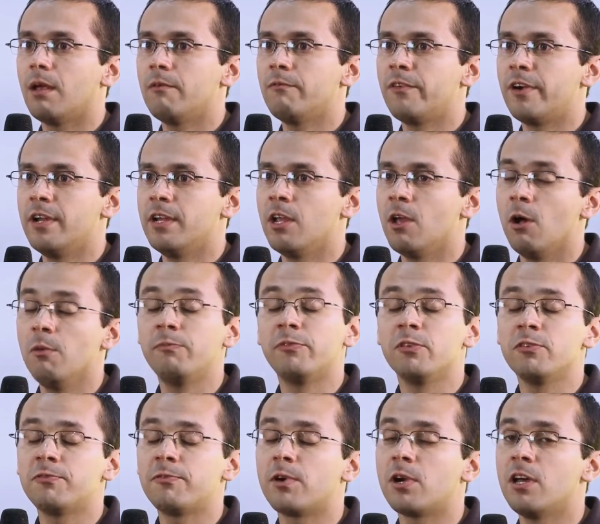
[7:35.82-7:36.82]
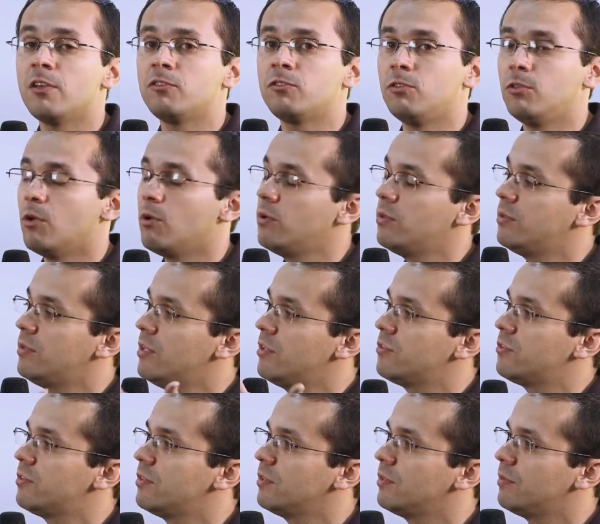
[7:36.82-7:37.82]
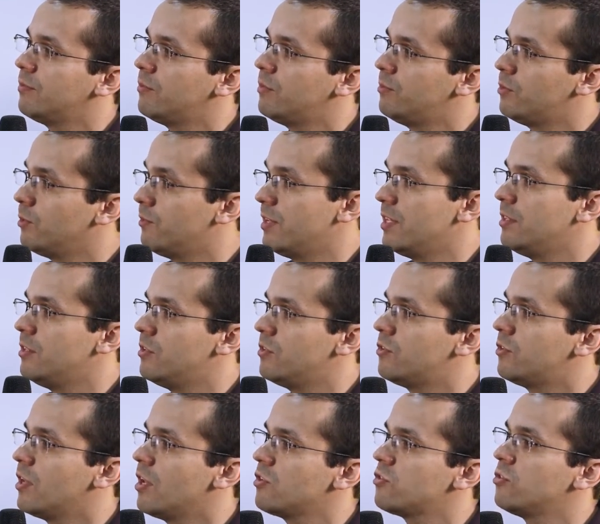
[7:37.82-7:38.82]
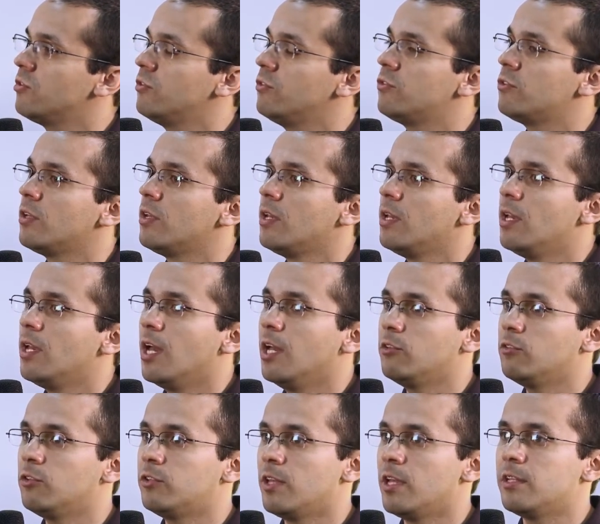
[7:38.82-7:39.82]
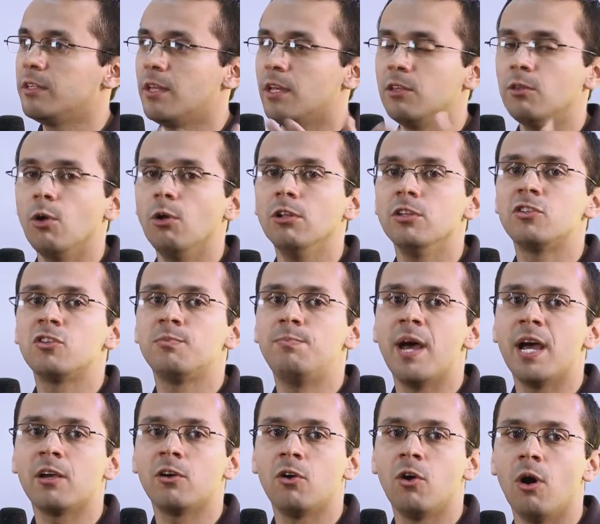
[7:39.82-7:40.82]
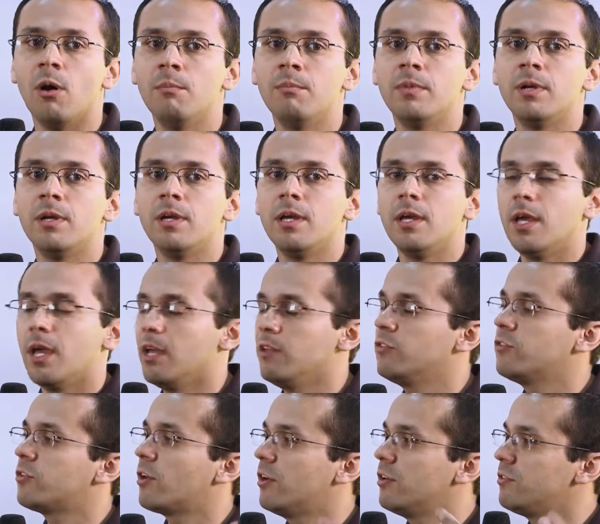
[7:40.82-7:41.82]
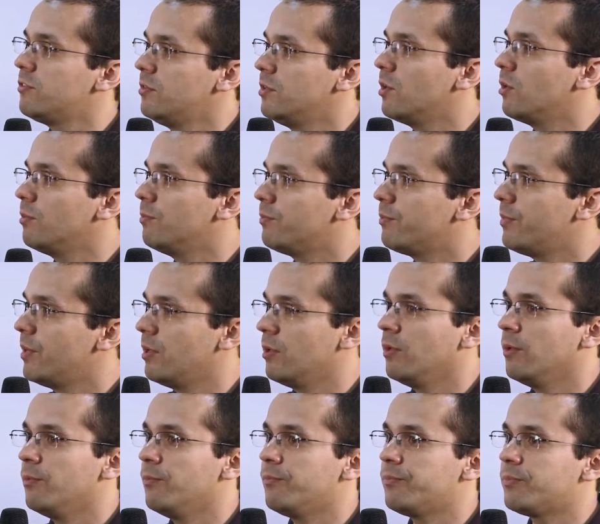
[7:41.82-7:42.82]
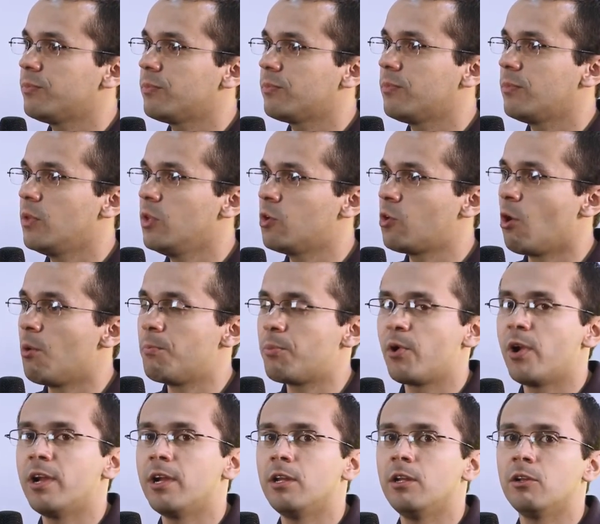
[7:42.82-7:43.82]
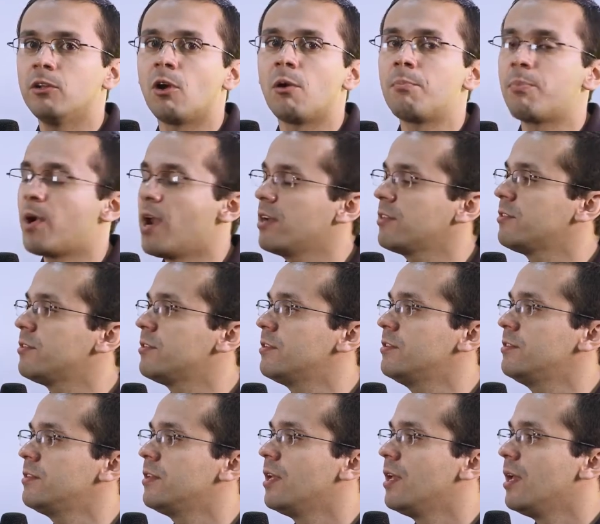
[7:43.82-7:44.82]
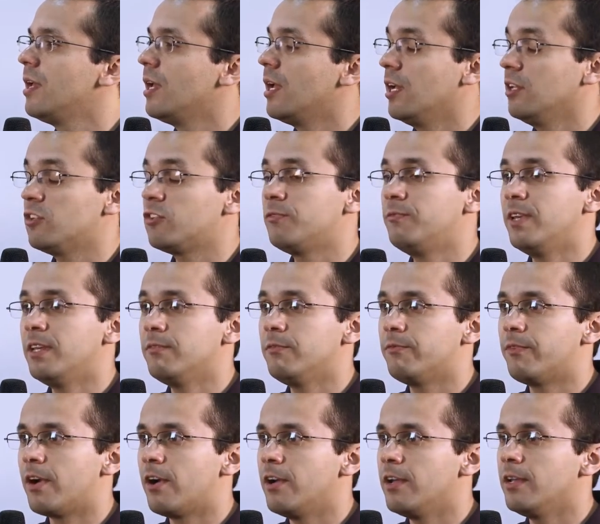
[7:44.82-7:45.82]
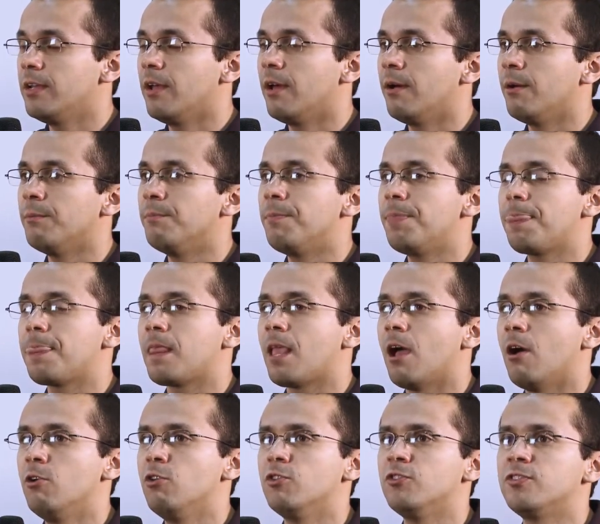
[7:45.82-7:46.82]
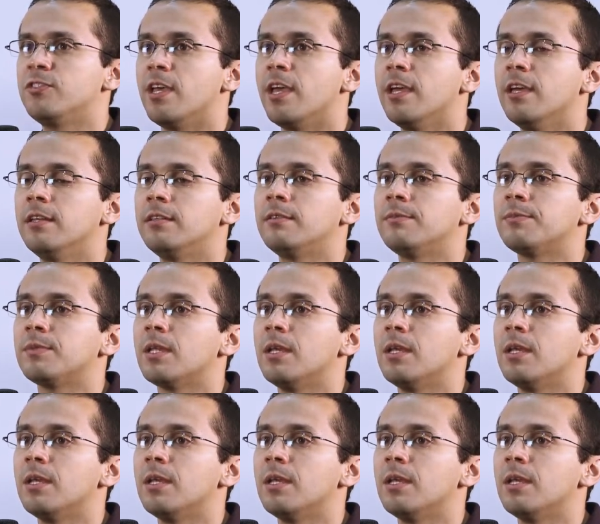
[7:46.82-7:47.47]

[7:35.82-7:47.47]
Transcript: very helpful for us to know this, to be in these sessions, and to take that knowledge back home and start, you know, um, incorporating in our practices. And it's been very, um, how you say it,